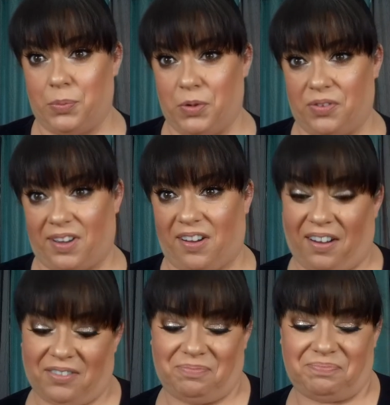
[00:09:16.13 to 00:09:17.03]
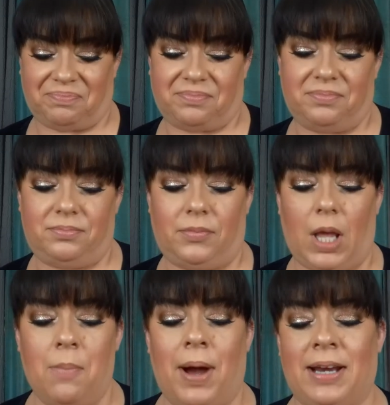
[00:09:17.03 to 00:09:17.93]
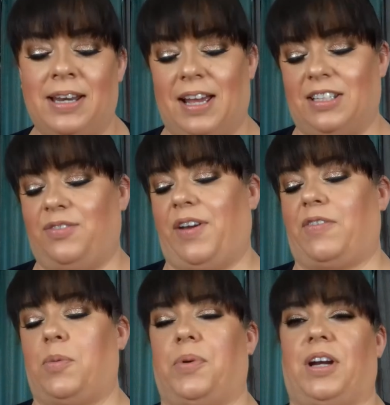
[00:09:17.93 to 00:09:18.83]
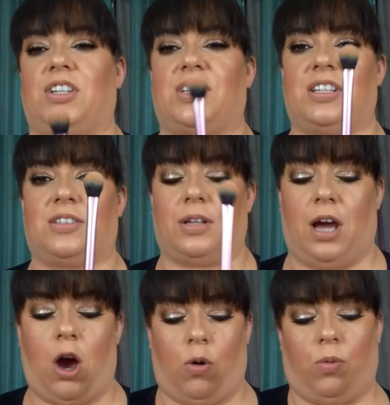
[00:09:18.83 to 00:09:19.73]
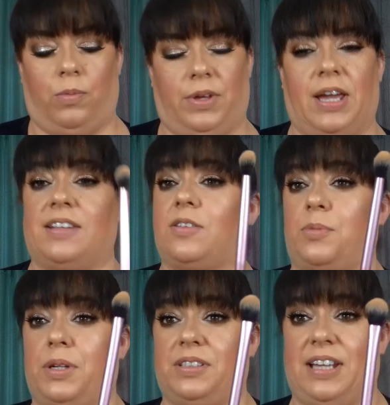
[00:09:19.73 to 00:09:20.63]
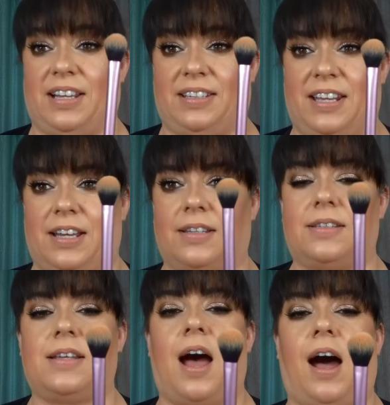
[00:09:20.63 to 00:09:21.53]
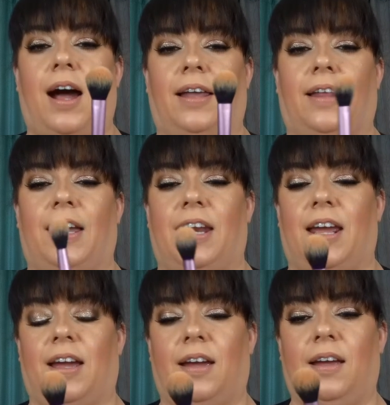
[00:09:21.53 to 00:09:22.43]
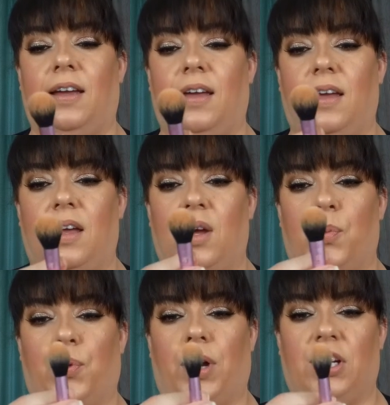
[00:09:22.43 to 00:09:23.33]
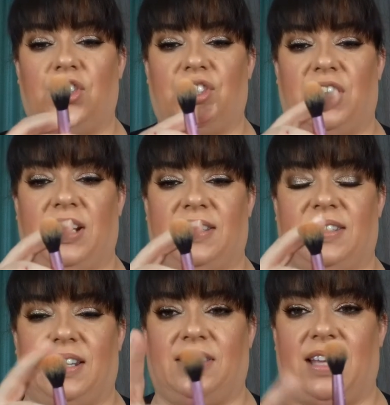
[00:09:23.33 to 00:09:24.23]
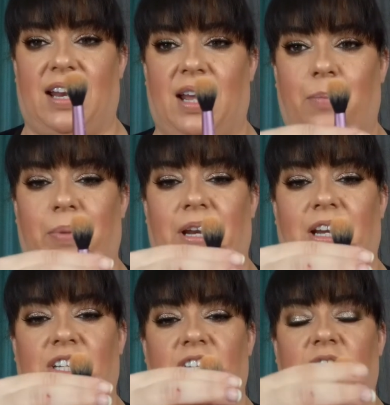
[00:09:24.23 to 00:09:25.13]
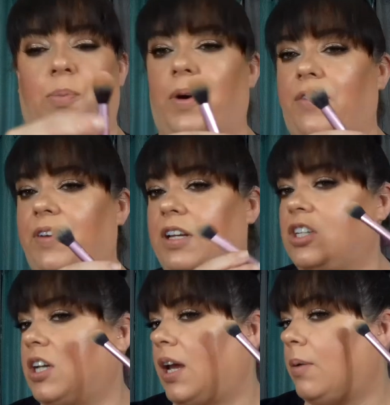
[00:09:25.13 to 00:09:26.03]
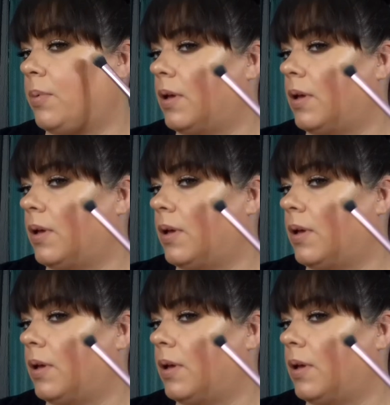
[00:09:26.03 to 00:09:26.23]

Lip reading: Moving on. My next favorite brush is the Real Techniques Highlighting Brush. It's synthetic, but it's just the perfect shape